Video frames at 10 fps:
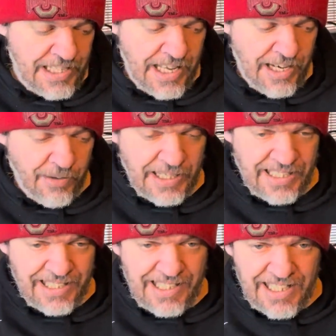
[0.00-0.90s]
how I
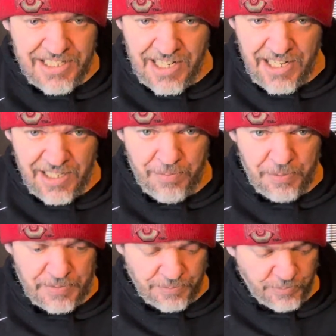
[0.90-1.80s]
get that shape,
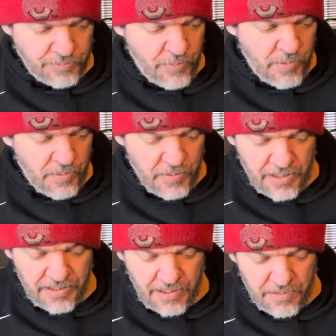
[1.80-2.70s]

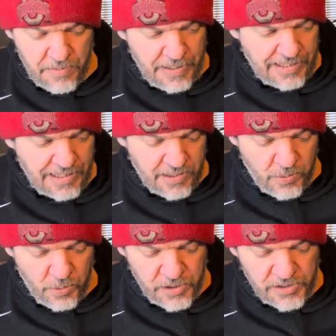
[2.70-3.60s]
you make that
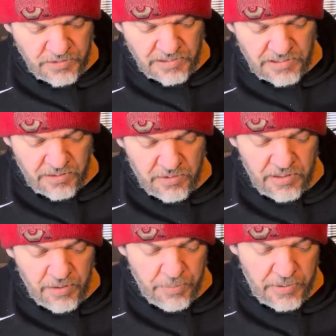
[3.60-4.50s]
chord. I'm going to
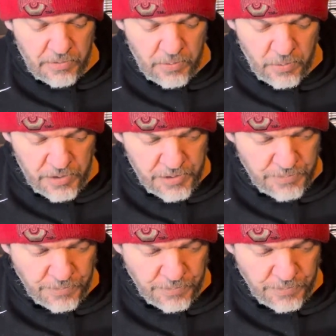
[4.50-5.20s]
loop this chord